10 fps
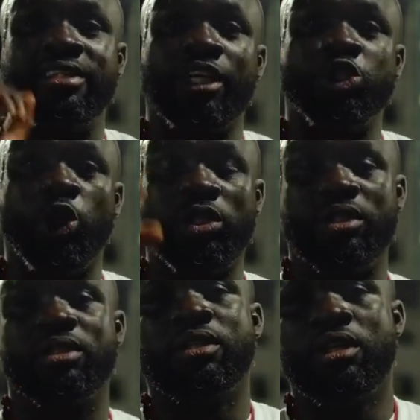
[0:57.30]
six
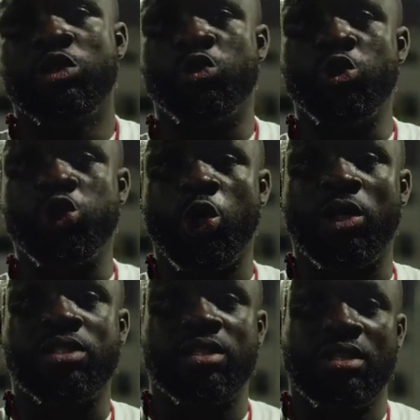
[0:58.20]
shots, two
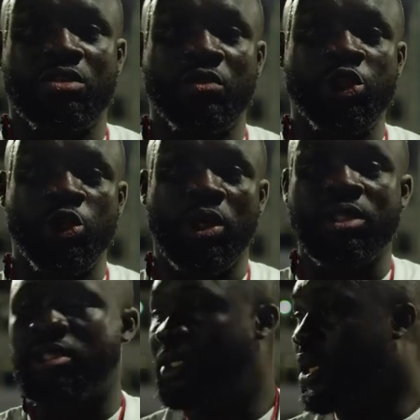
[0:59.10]
shots, three
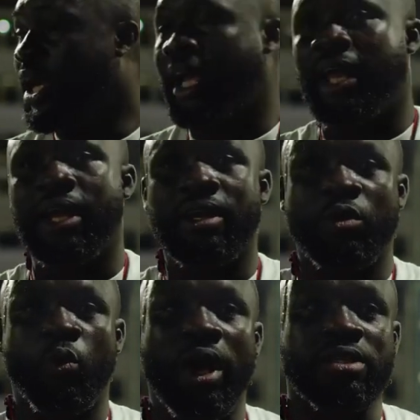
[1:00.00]
shots, and
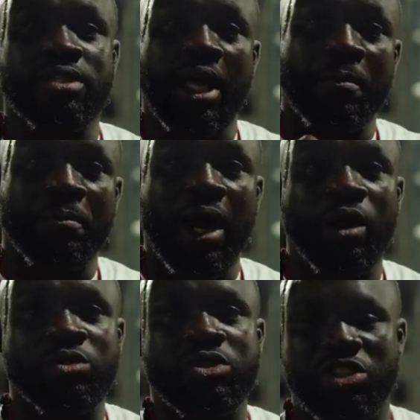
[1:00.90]
then one step
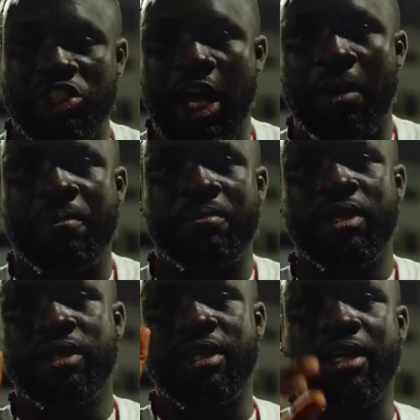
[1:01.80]
bounce, jab,
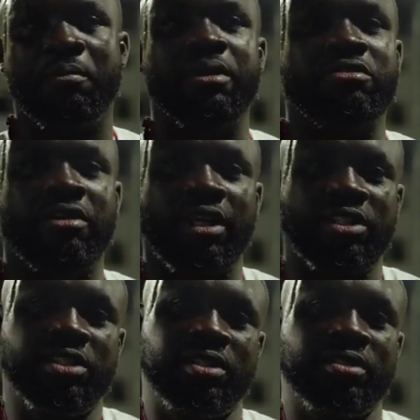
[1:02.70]
take a mid
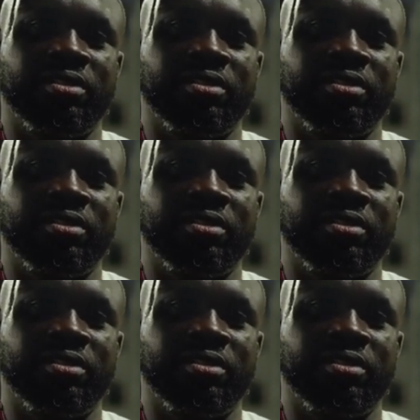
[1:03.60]
range.